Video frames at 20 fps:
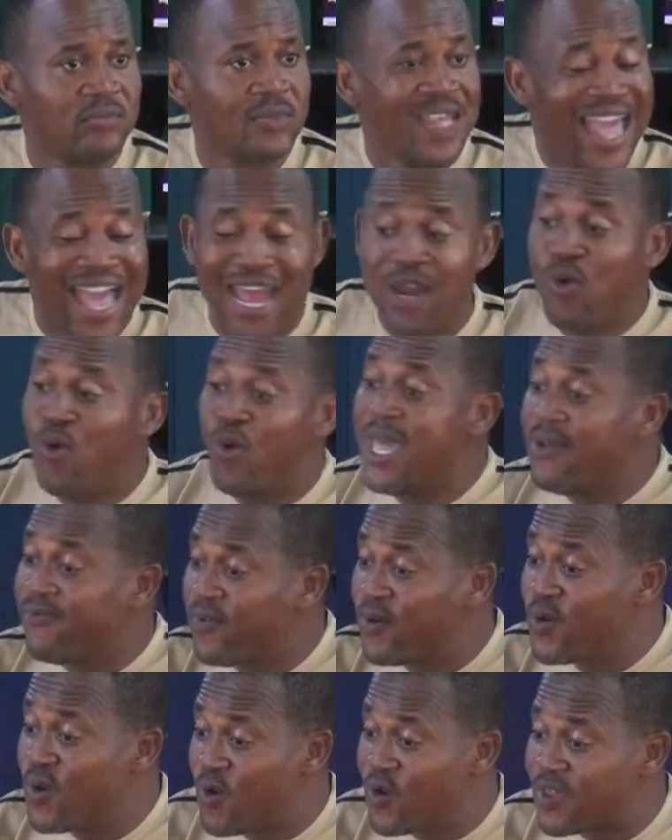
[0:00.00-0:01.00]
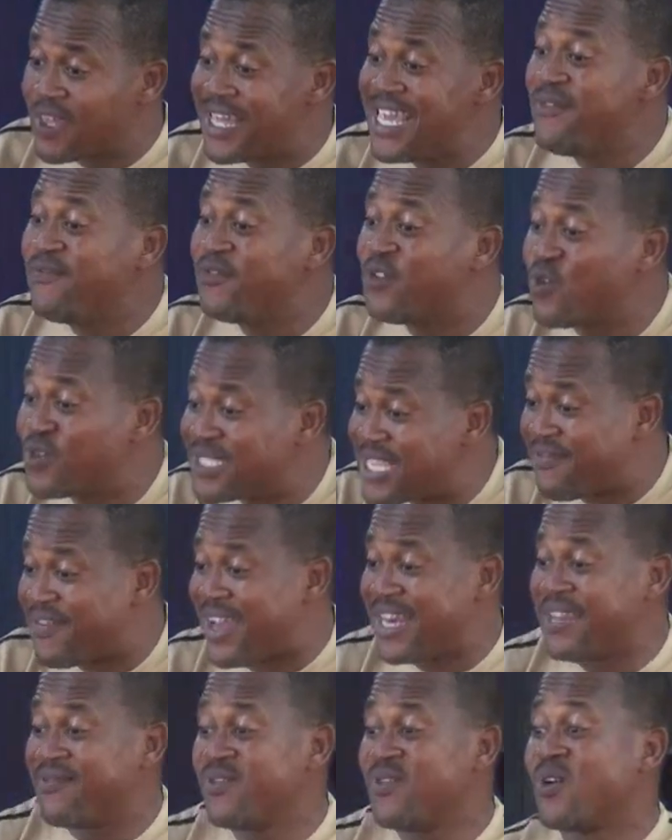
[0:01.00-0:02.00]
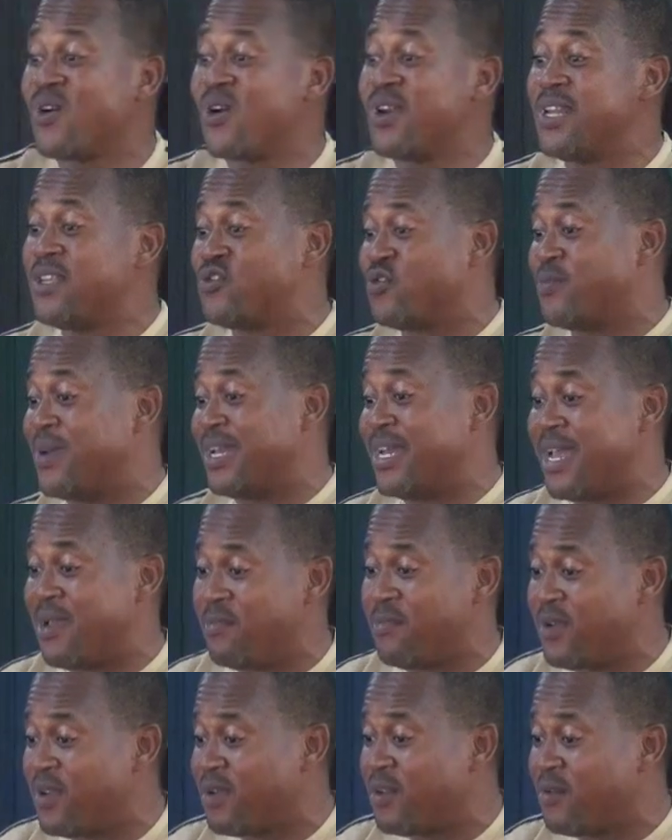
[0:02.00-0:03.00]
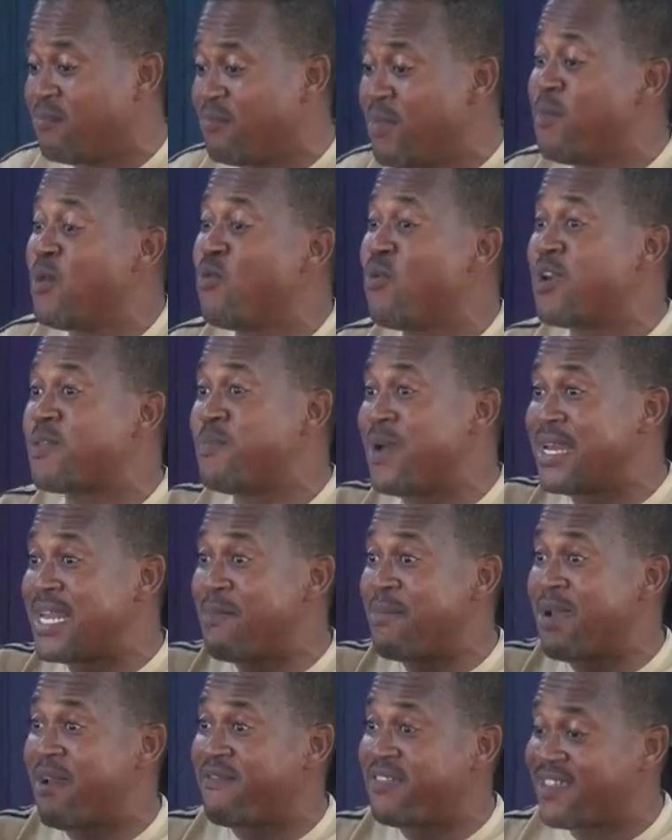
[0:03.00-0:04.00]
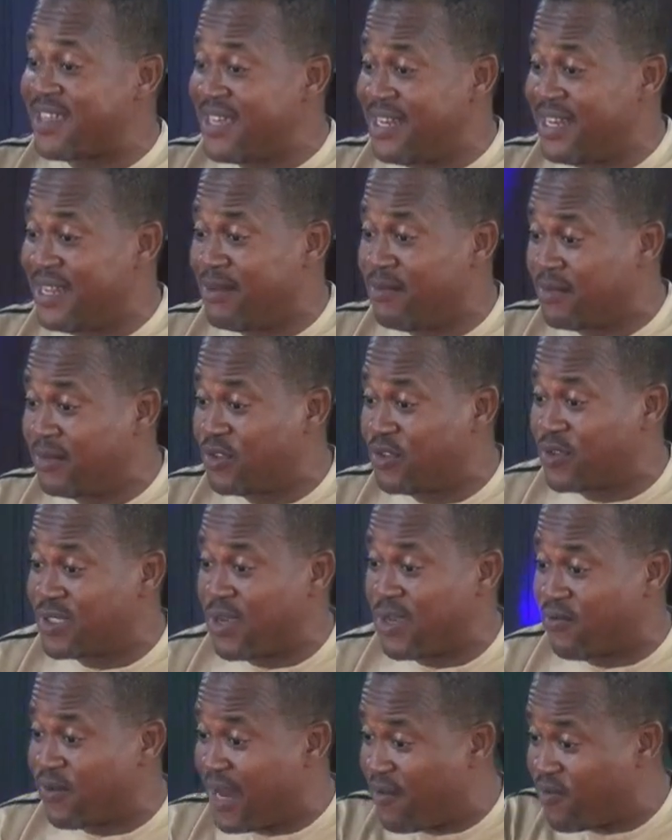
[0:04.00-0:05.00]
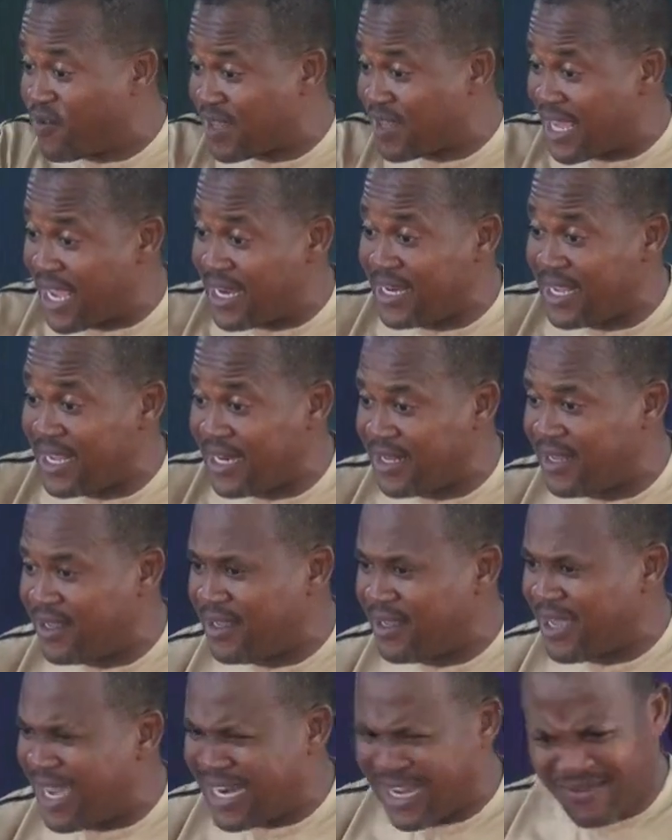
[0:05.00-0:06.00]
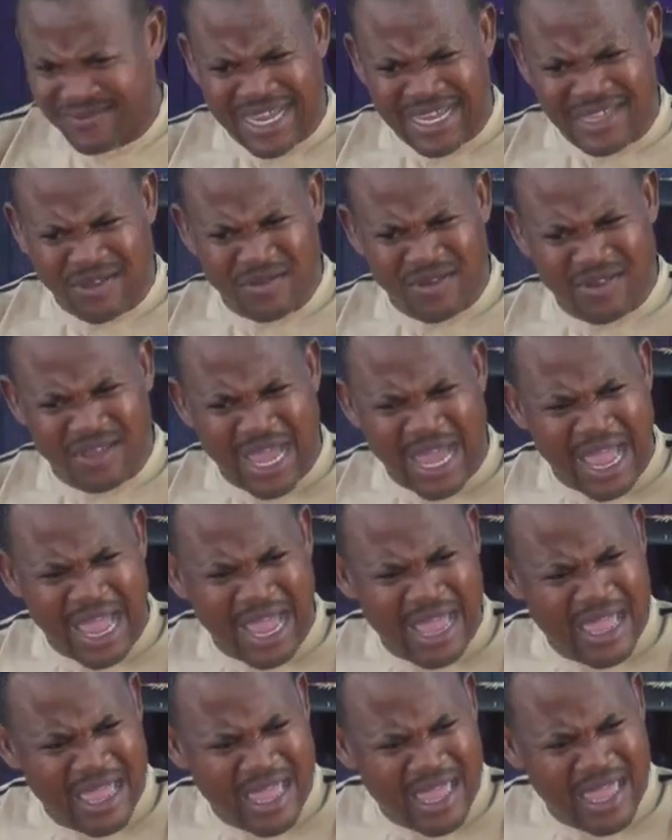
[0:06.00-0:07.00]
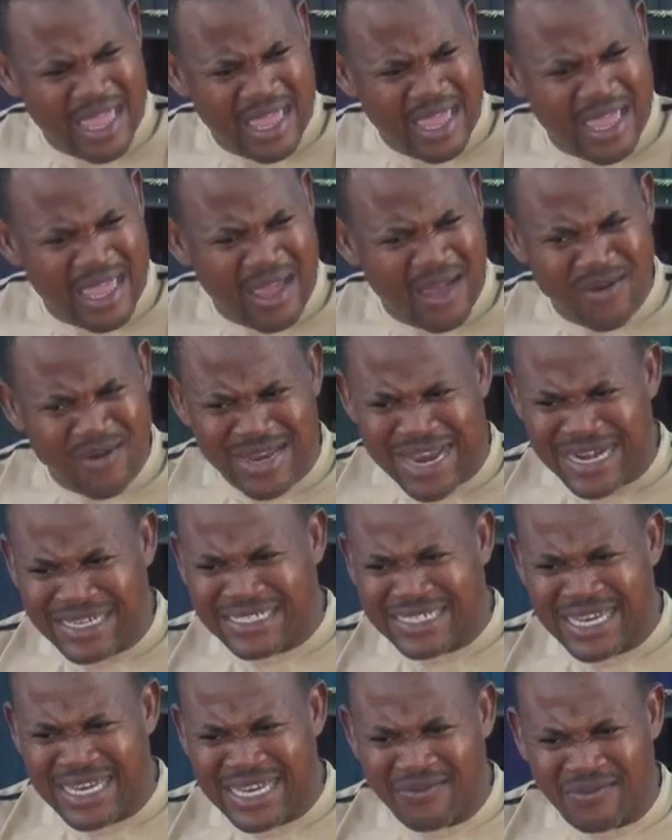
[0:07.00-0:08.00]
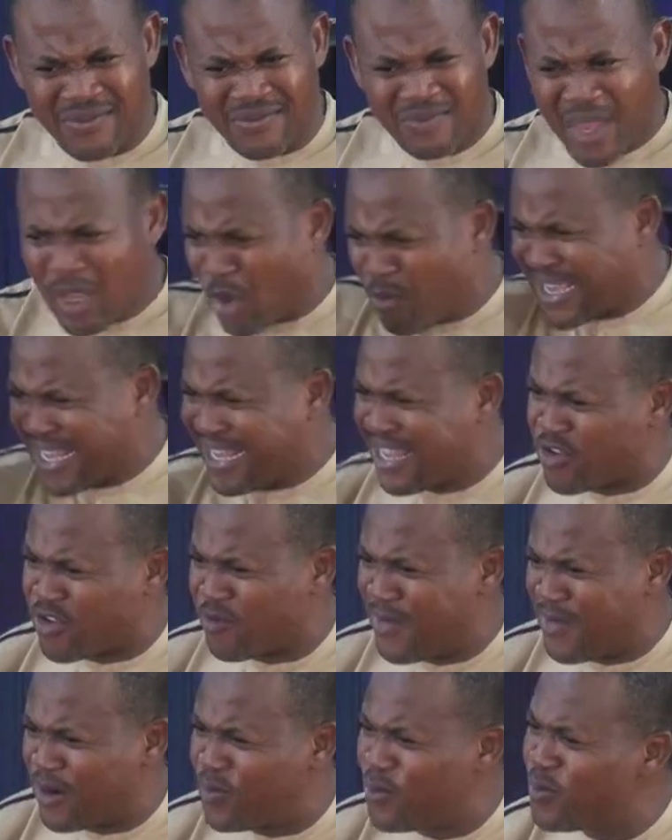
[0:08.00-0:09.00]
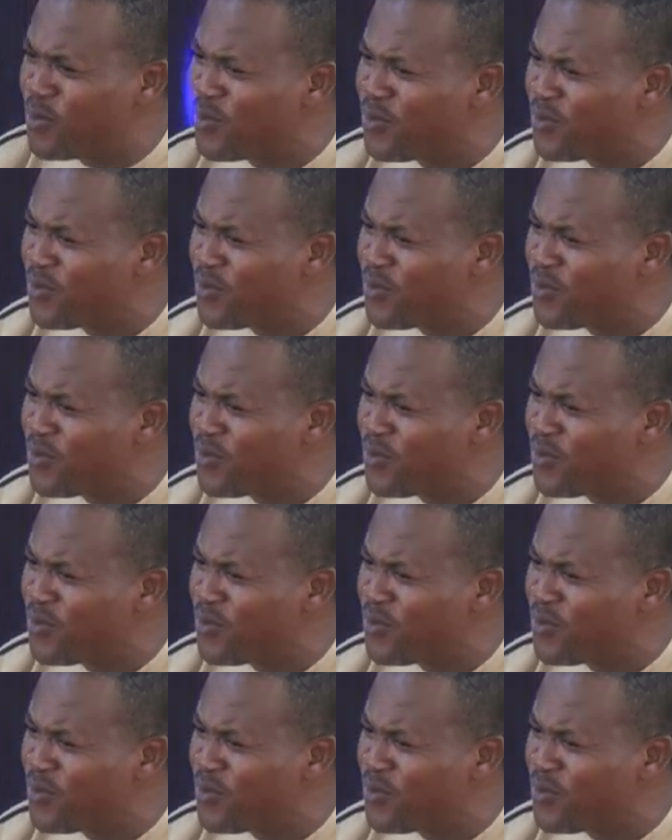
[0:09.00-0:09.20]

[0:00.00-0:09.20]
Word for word: and who even knows if Joseph had even gone into madam Maybe what Madame have seen in Joseph will have just ended. And after it, you just say, ah, ordinary slave. Come and get out of my room.